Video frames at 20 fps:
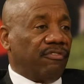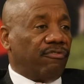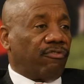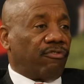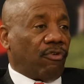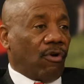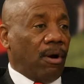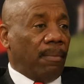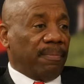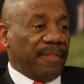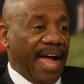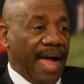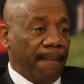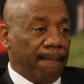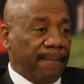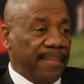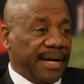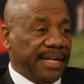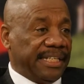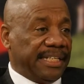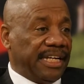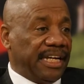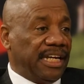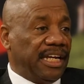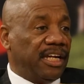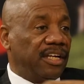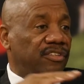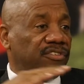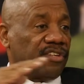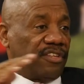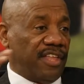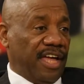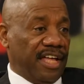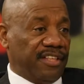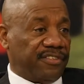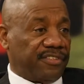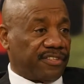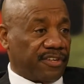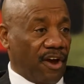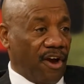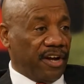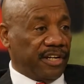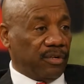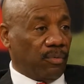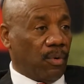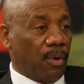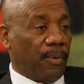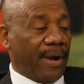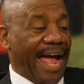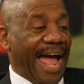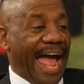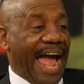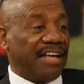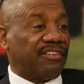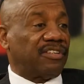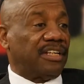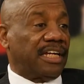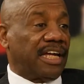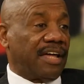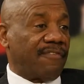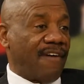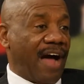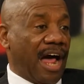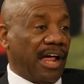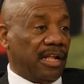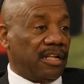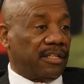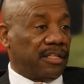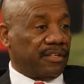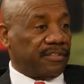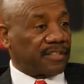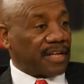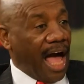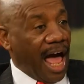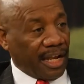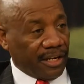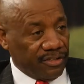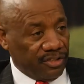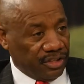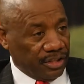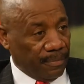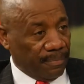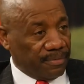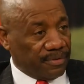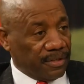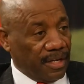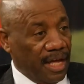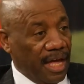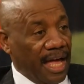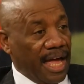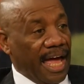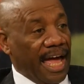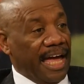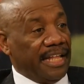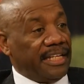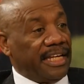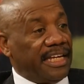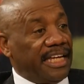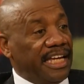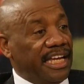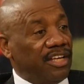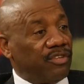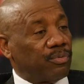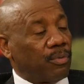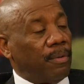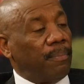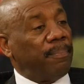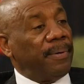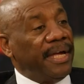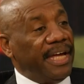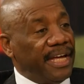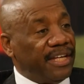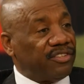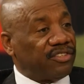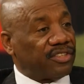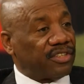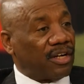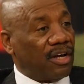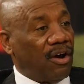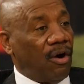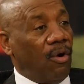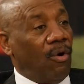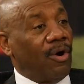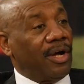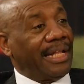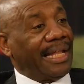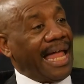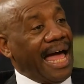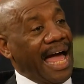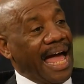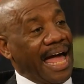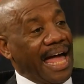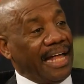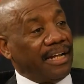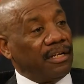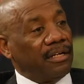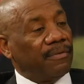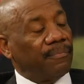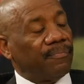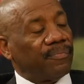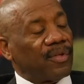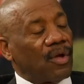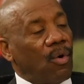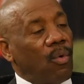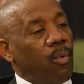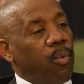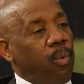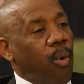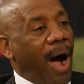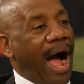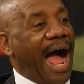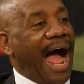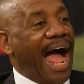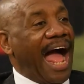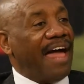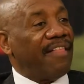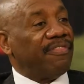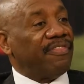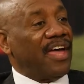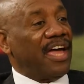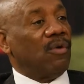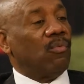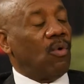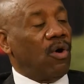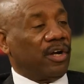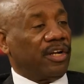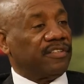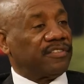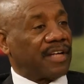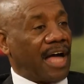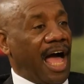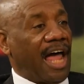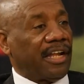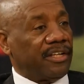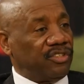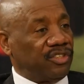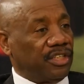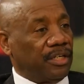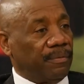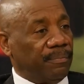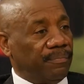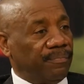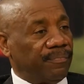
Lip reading: from that Monday to that Saturday where we actually give out the scholarships. And the kids will pitch online why they want a scholarship.